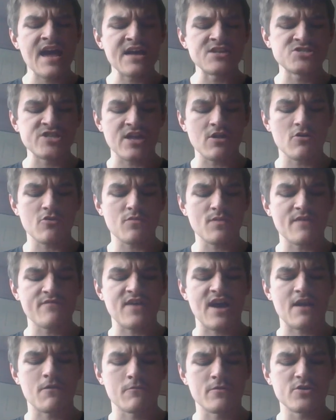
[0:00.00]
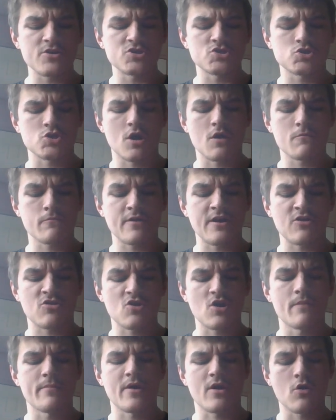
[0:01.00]
And Chandler Smith got a really strong
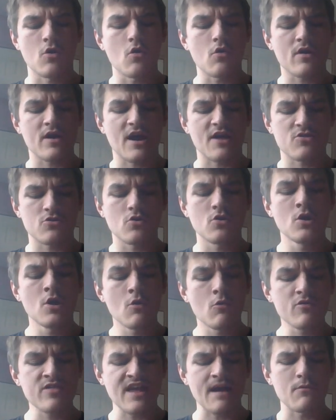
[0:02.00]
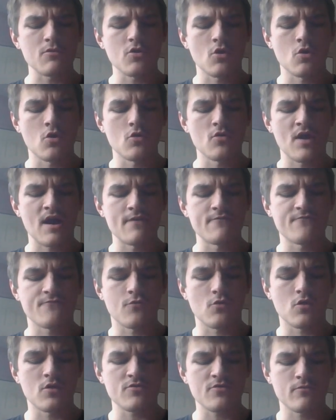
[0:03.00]
restart, but Cole Custer was able to hold on
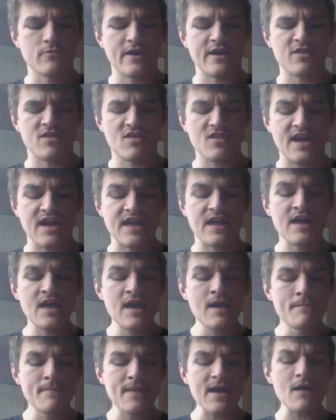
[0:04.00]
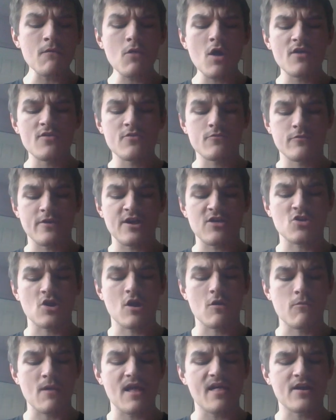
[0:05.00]
for the race lead. Meanwhile, on the
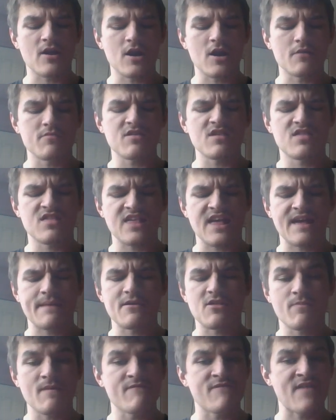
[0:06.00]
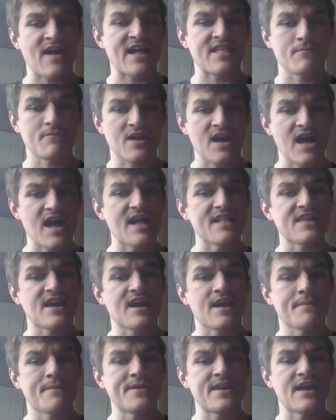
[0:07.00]
restart, Riley Herbst and Sammy Smith had some
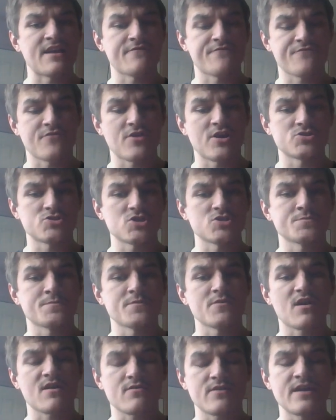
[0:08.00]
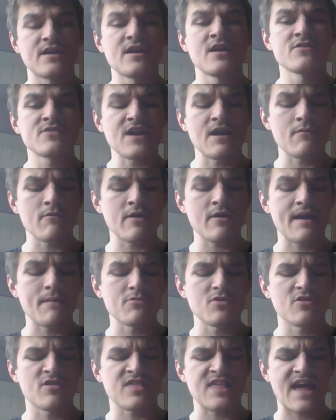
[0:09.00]
contact coming down the front stretch, but luckily they were
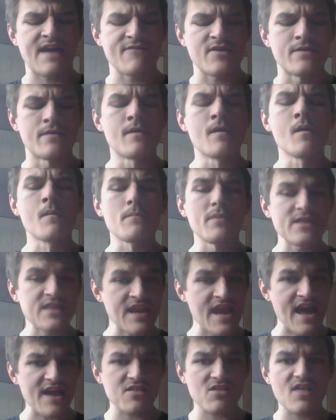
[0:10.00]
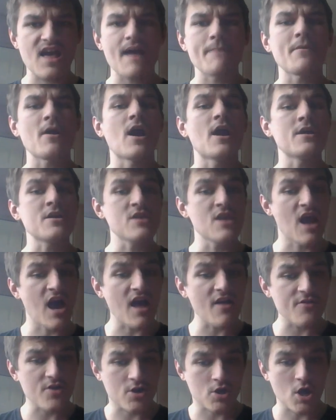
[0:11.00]
able to save it. But the next lap,
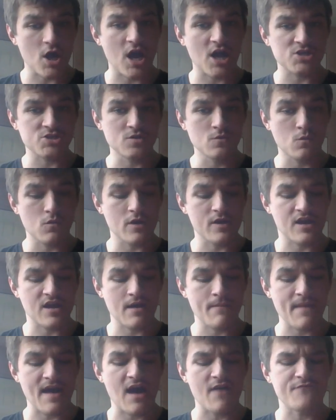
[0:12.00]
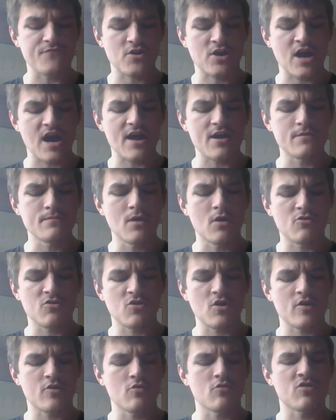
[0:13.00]
another caution would come out for Connor
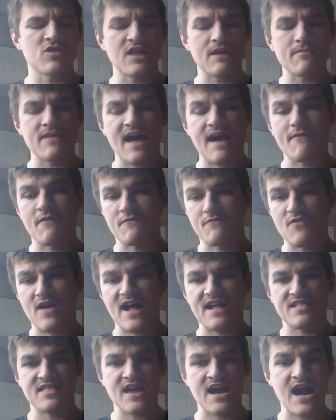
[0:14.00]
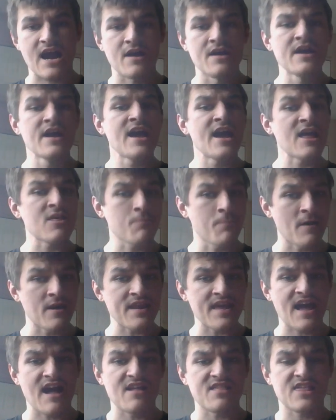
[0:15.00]
Mosack, who seemed to have a flat tire and spun
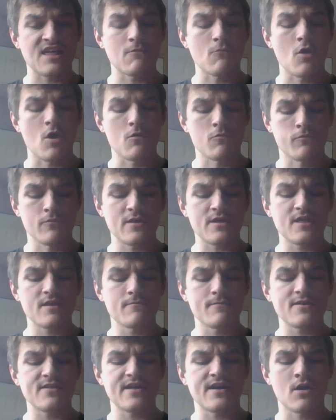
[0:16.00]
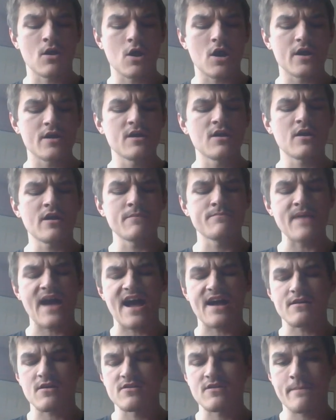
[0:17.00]
the outside wall really, really hard
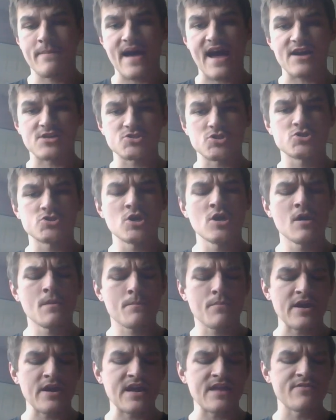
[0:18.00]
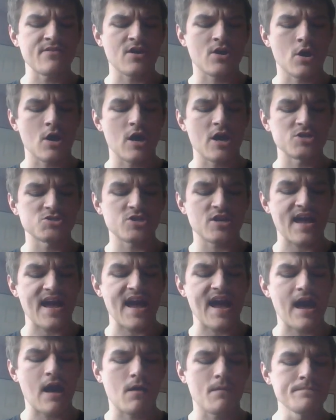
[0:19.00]
back on the backstretch, bringing the caution
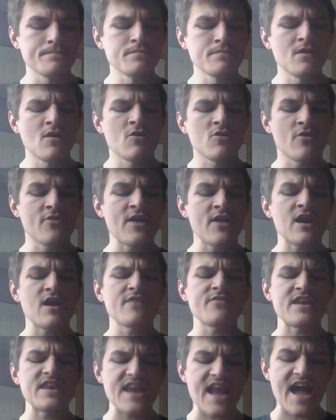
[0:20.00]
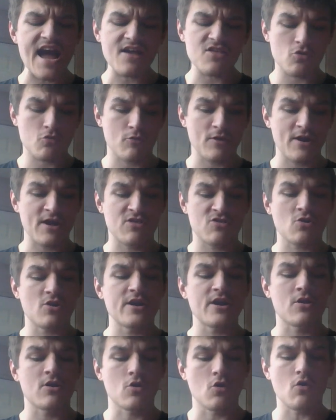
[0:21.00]
out. So then on the next
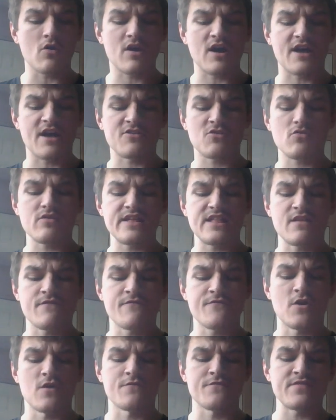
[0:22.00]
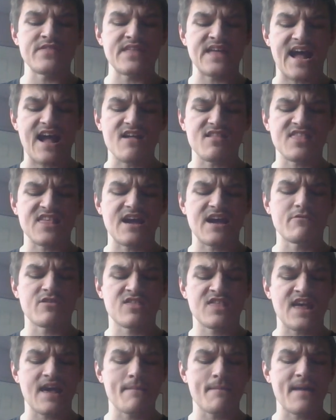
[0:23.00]
restart, Cole Custer lead the field from the outside with
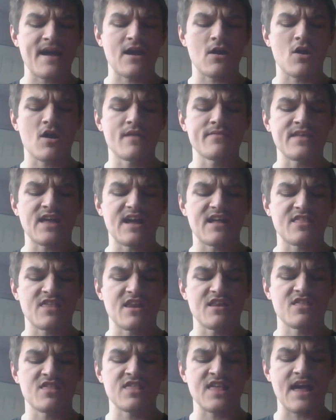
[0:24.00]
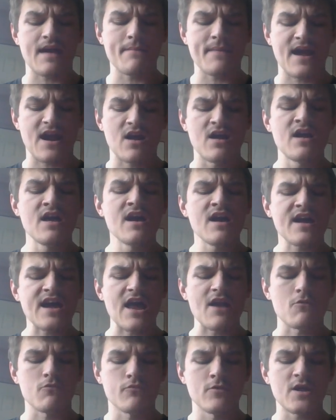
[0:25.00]
Sam Mayer on the inside. Sam Mayer
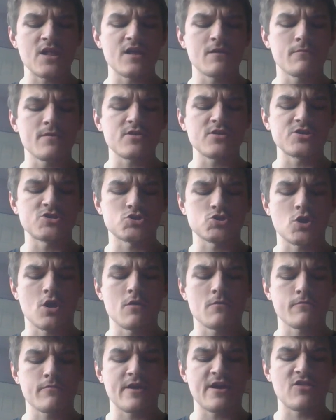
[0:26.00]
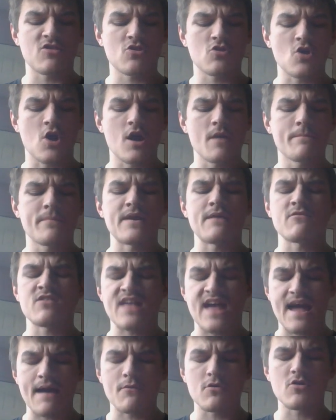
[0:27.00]
got a really, really strong restart, but it was
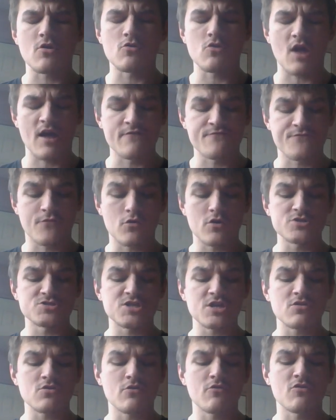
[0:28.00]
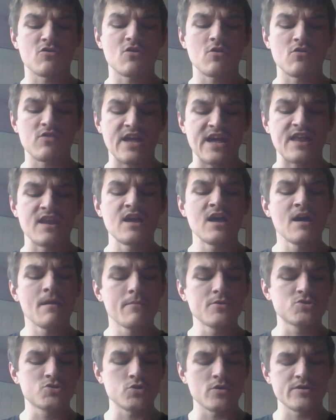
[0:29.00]
able to unfortunately lose the lead
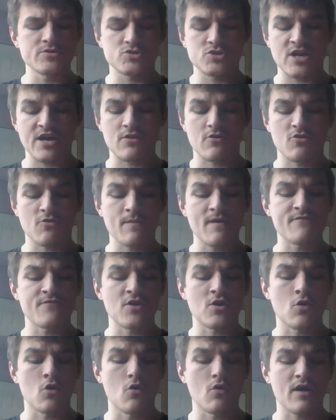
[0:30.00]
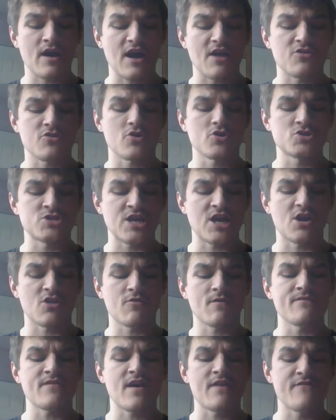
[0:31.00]
between Chandler Smith and Cole Custer. Chandler
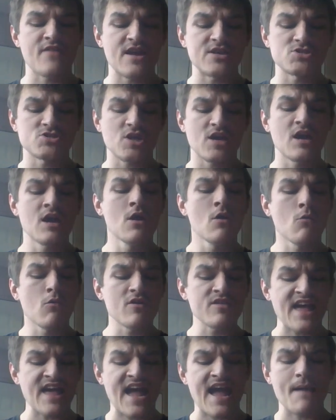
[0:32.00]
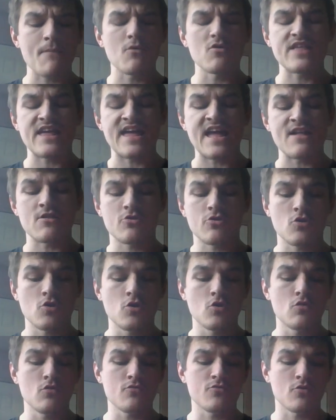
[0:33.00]
Smith eventually was able to get
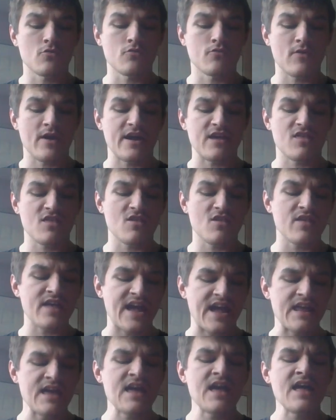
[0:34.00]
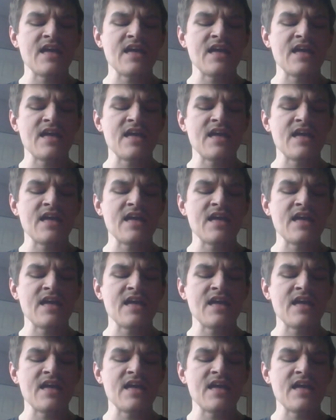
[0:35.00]
to the race lead.